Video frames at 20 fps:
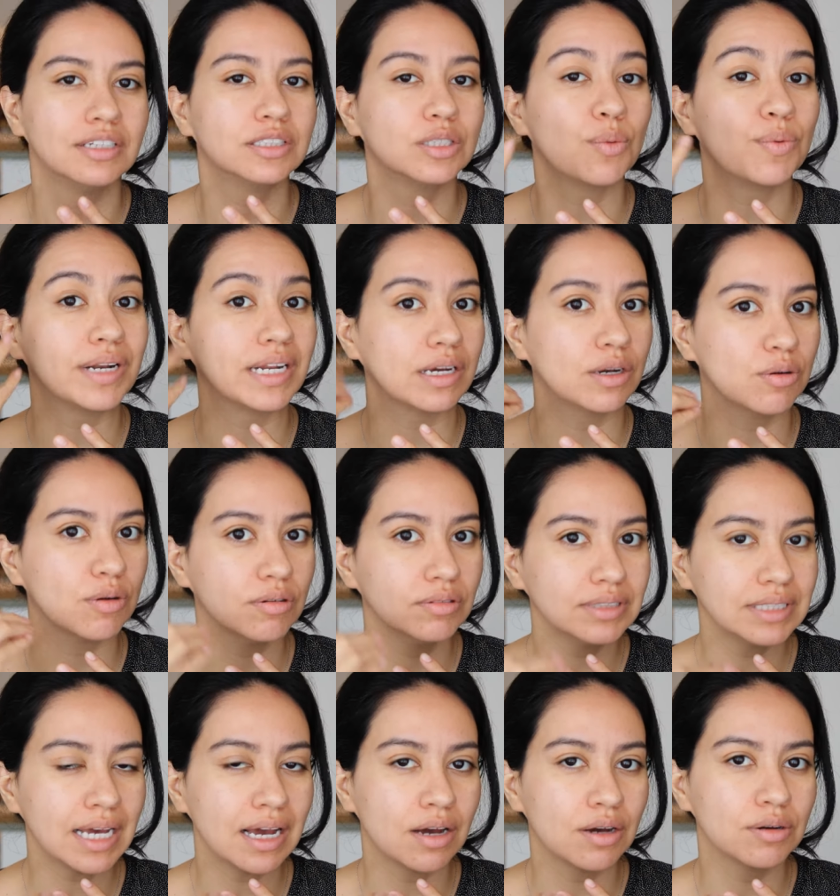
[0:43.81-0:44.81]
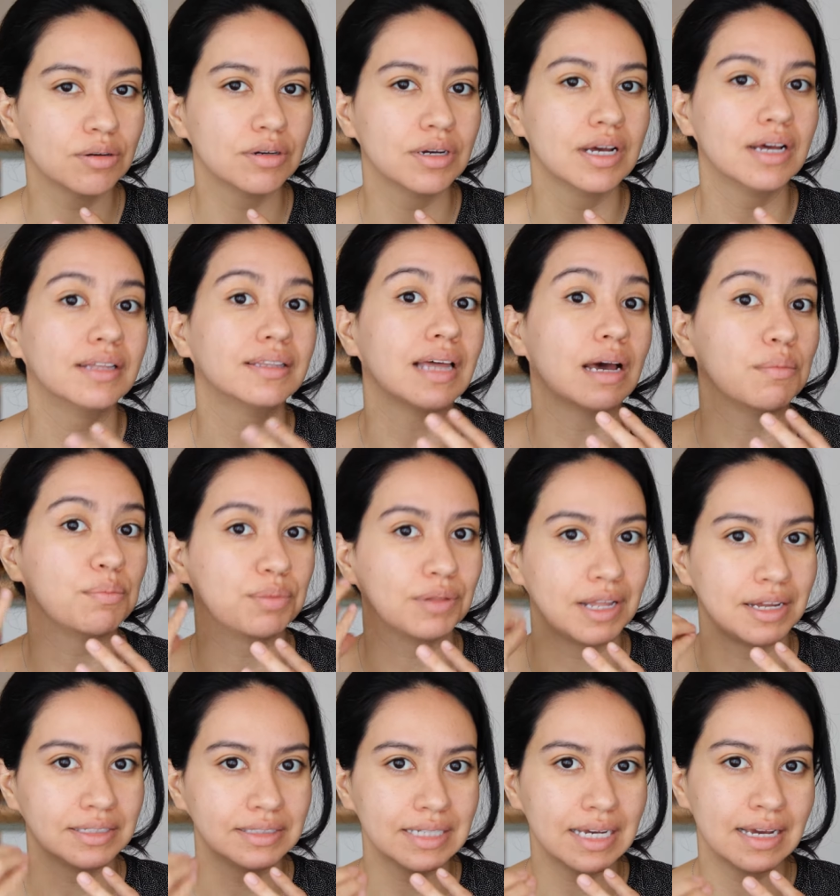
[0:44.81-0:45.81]
So when it grows out, that
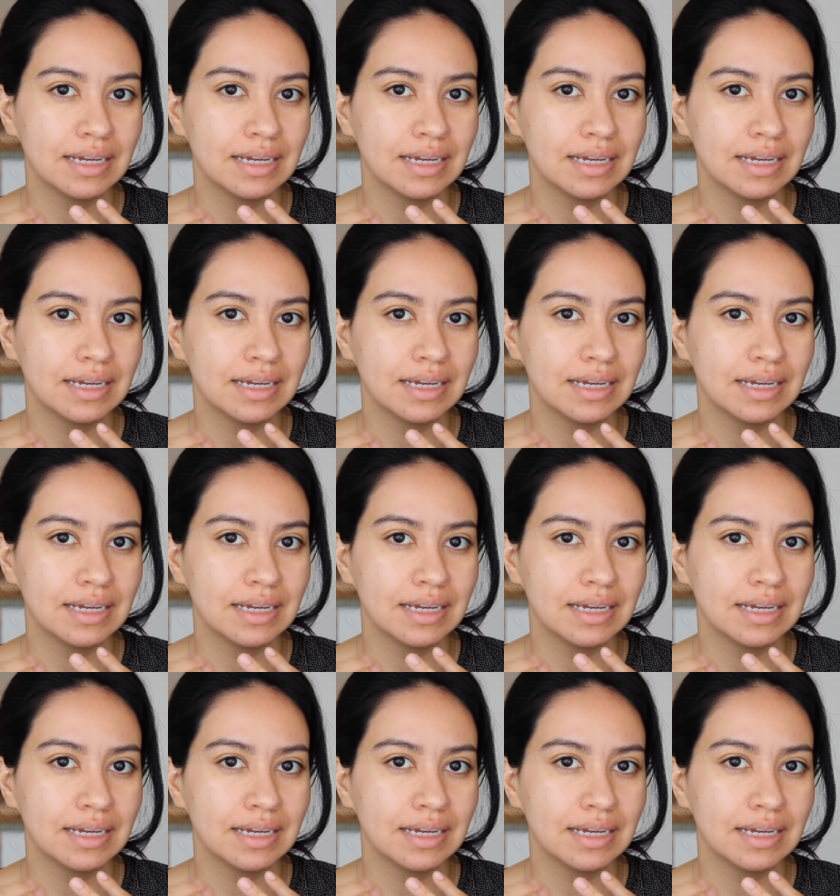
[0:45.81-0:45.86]
blunt